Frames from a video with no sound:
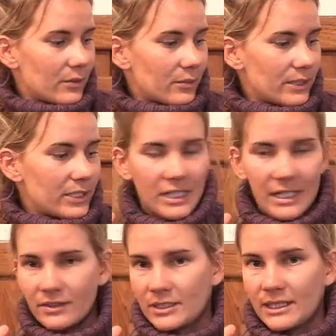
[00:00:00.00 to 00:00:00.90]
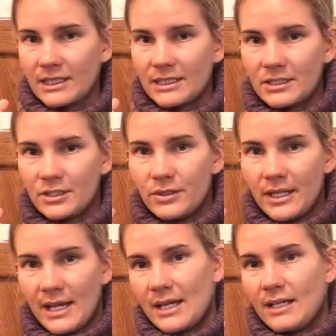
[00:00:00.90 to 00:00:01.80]
reach out to us. You
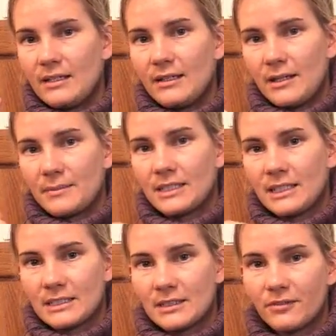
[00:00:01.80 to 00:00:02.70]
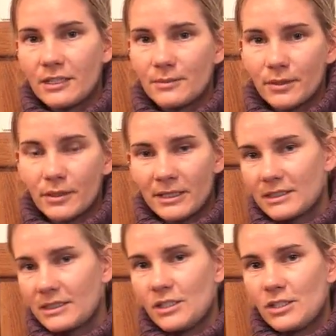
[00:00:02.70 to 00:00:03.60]
can send us a Facebook
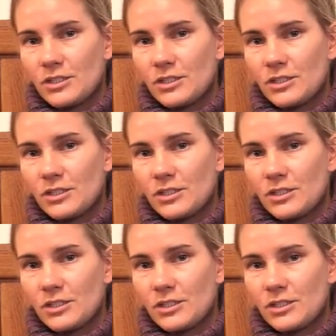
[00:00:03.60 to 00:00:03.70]
message.